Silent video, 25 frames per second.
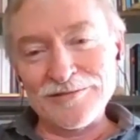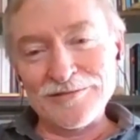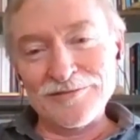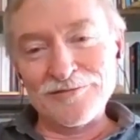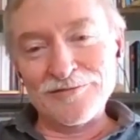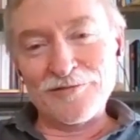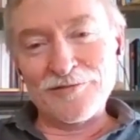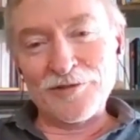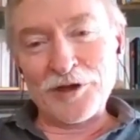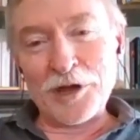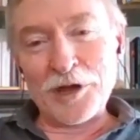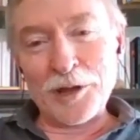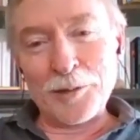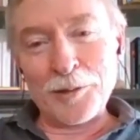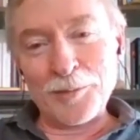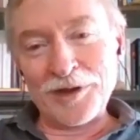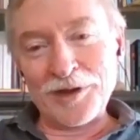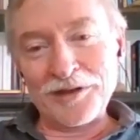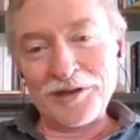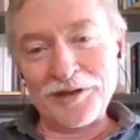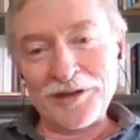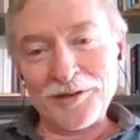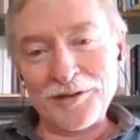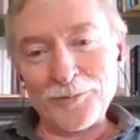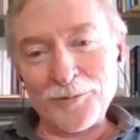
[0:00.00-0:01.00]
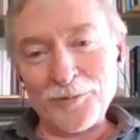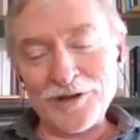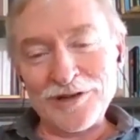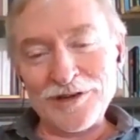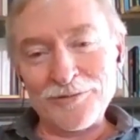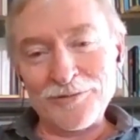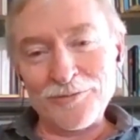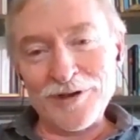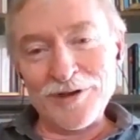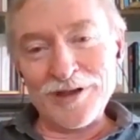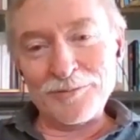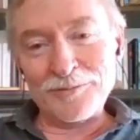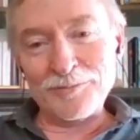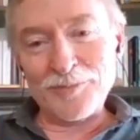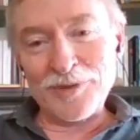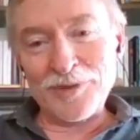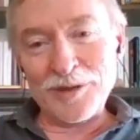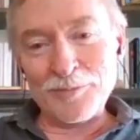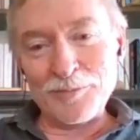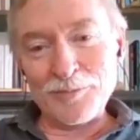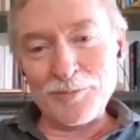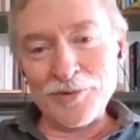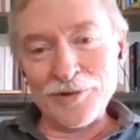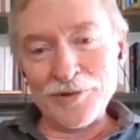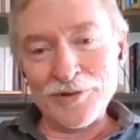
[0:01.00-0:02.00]
phenomenon when when
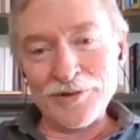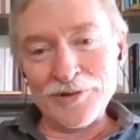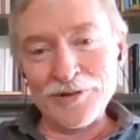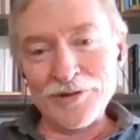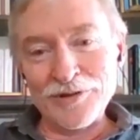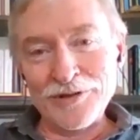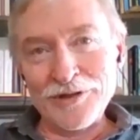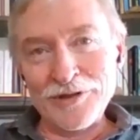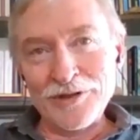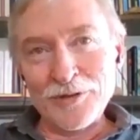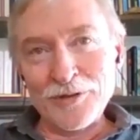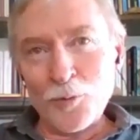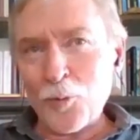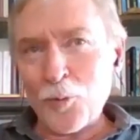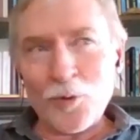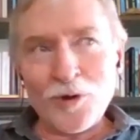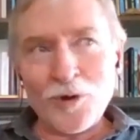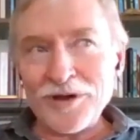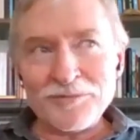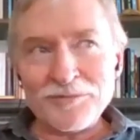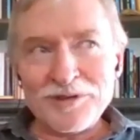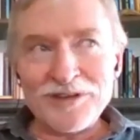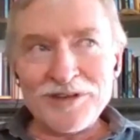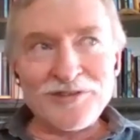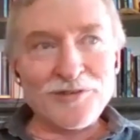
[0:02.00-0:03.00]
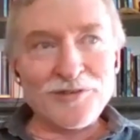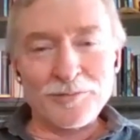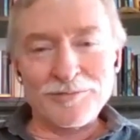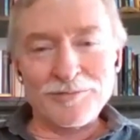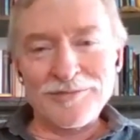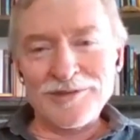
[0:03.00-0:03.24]
people weren't dis.